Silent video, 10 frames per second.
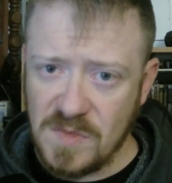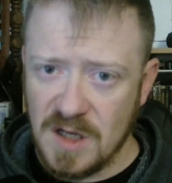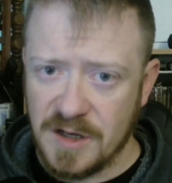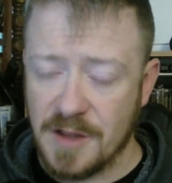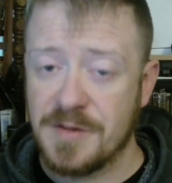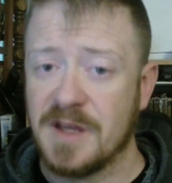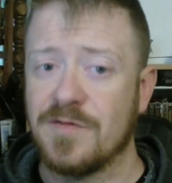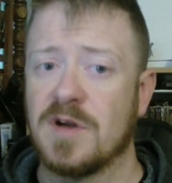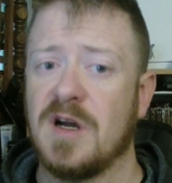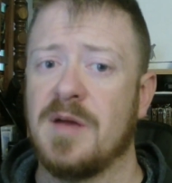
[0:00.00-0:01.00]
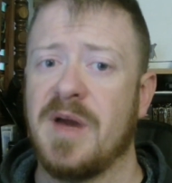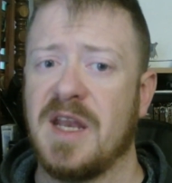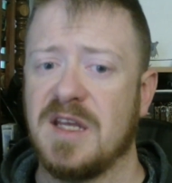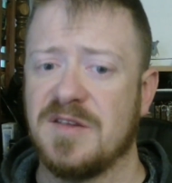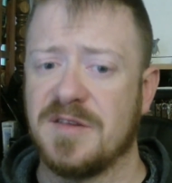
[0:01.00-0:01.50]
Another thing for combat
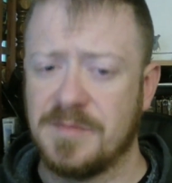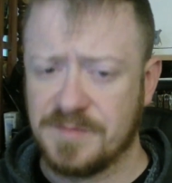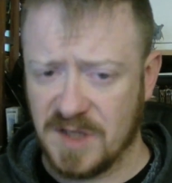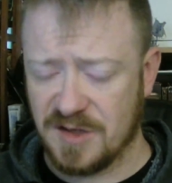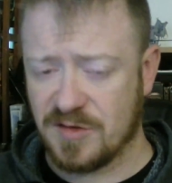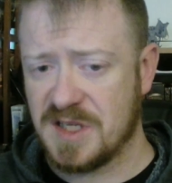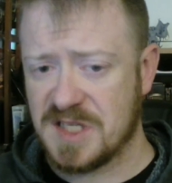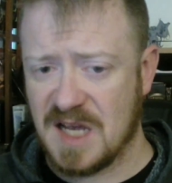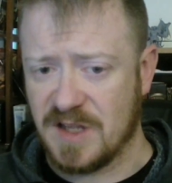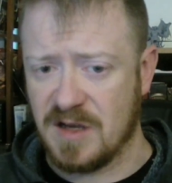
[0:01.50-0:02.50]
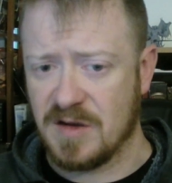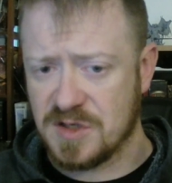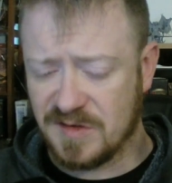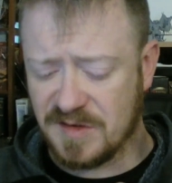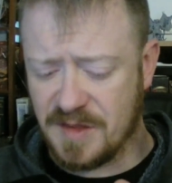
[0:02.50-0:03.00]
is it's great to have the
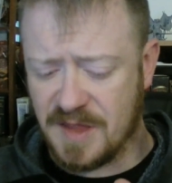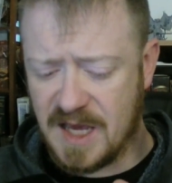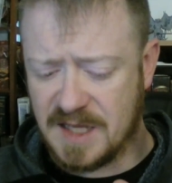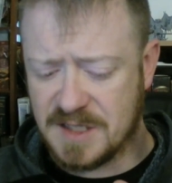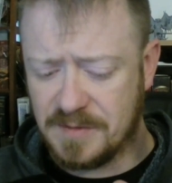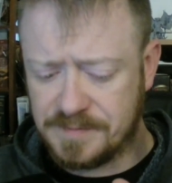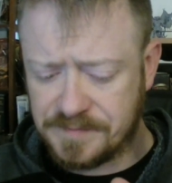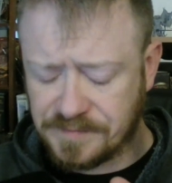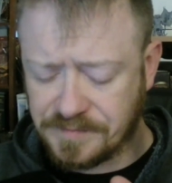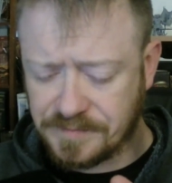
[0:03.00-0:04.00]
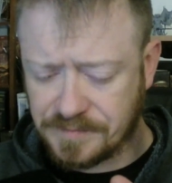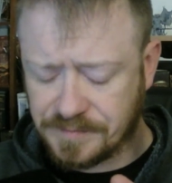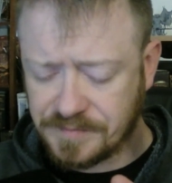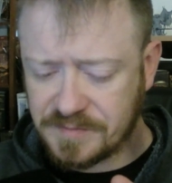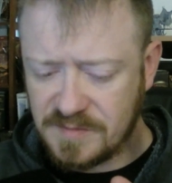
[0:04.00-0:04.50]
characters that
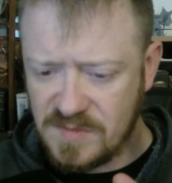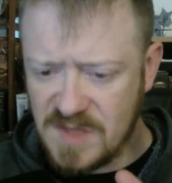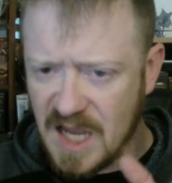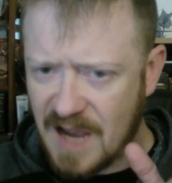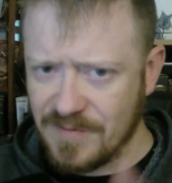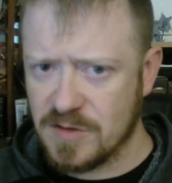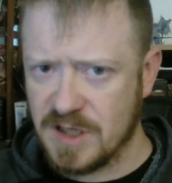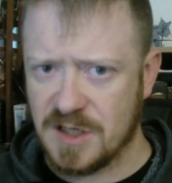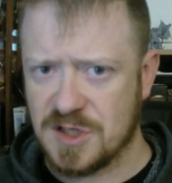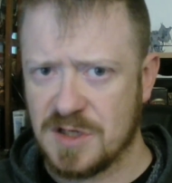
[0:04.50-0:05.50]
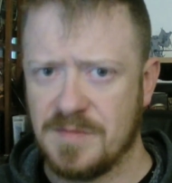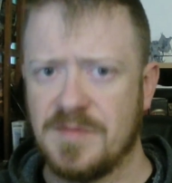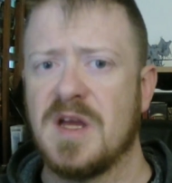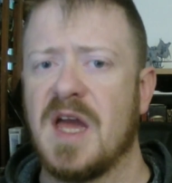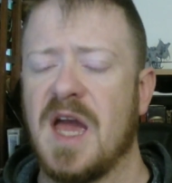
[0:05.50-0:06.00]
have their niche,
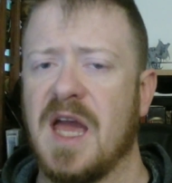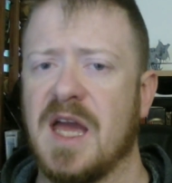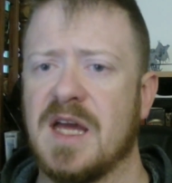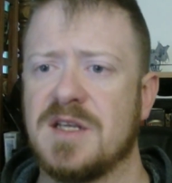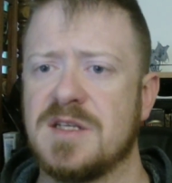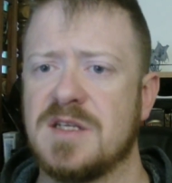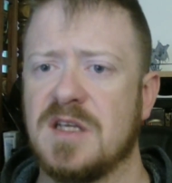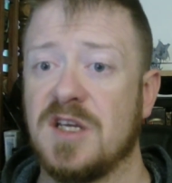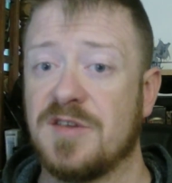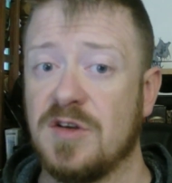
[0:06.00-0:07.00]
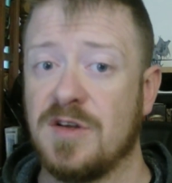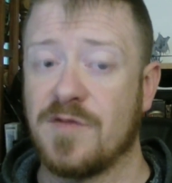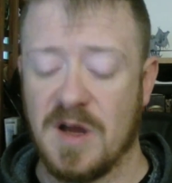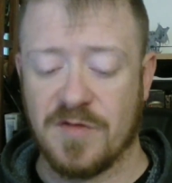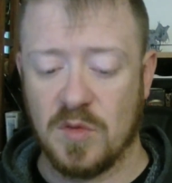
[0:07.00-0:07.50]
and it's good
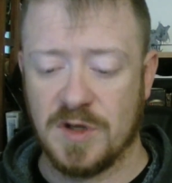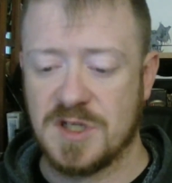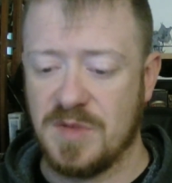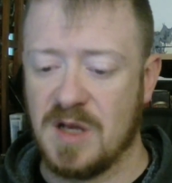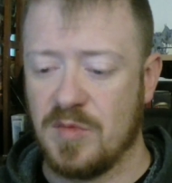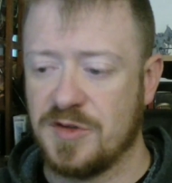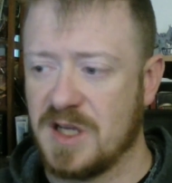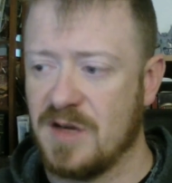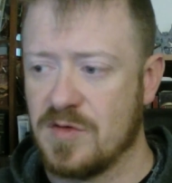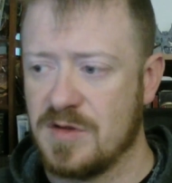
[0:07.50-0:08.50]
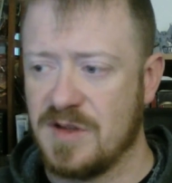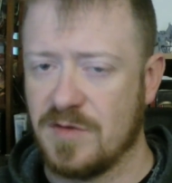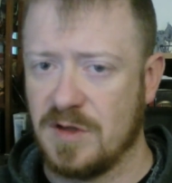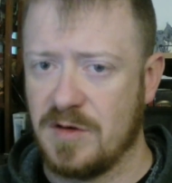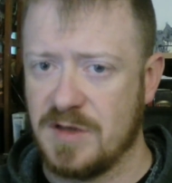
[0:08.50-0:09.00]
for everyone to be able to cover their
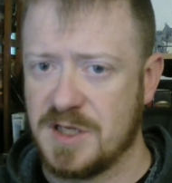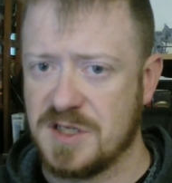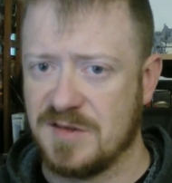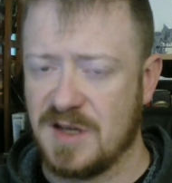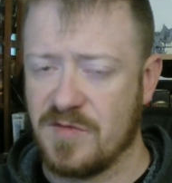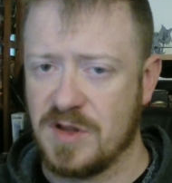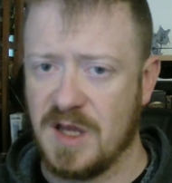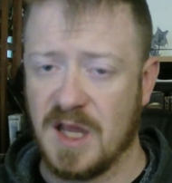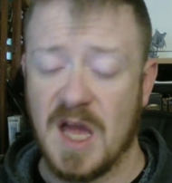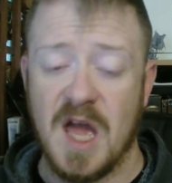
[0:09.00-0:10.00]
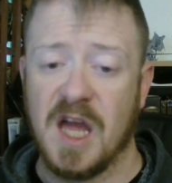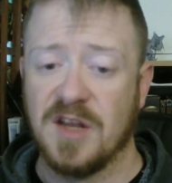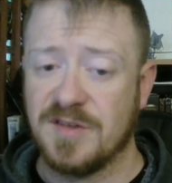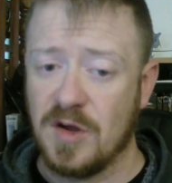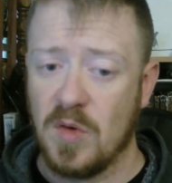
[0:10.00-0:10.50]
different little niches and everything.
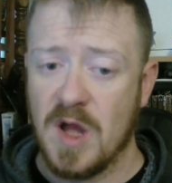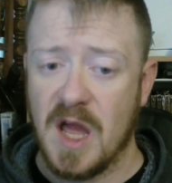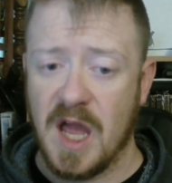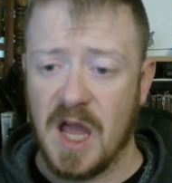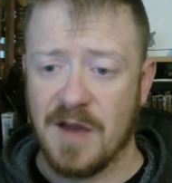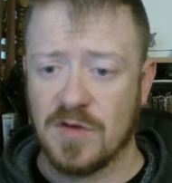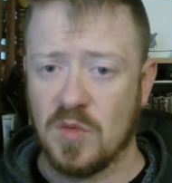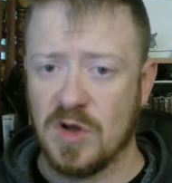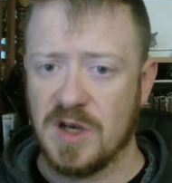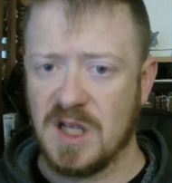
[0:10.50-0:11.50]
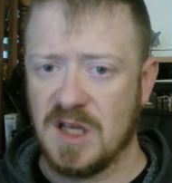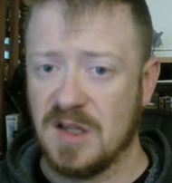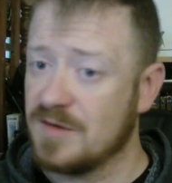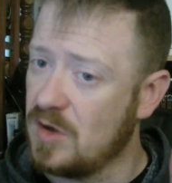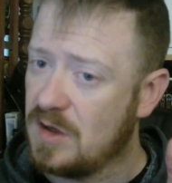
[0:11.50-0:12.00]
And so everyone
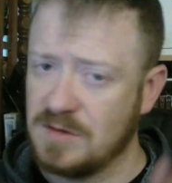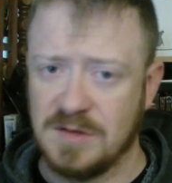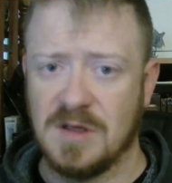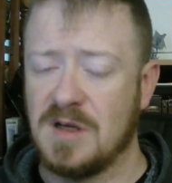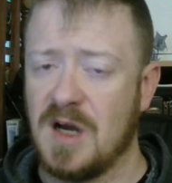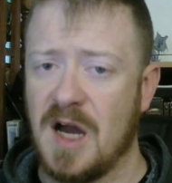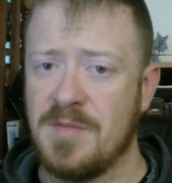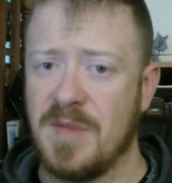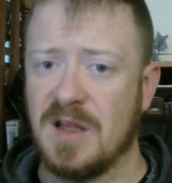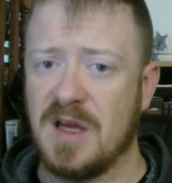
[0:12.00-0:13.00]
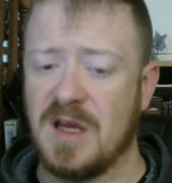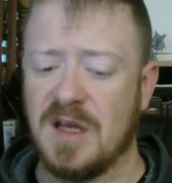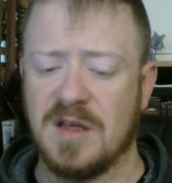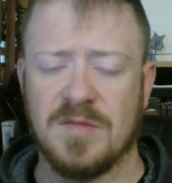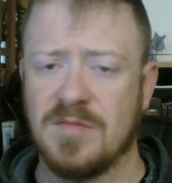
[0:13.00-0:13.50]
is, well, I'm melee